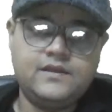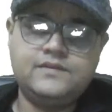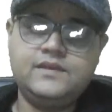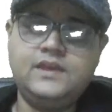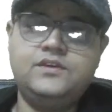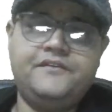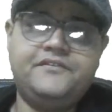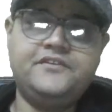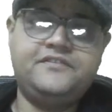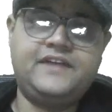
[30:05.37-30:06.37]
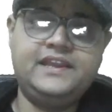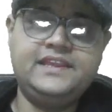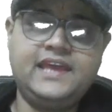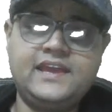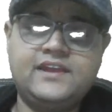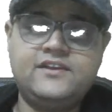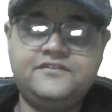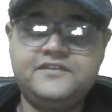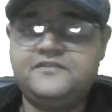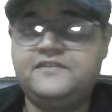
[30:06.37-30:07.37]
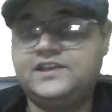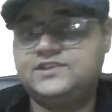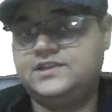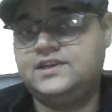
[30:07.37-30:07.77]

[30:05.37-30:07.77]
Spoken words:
See, you have to find the angle of reflection.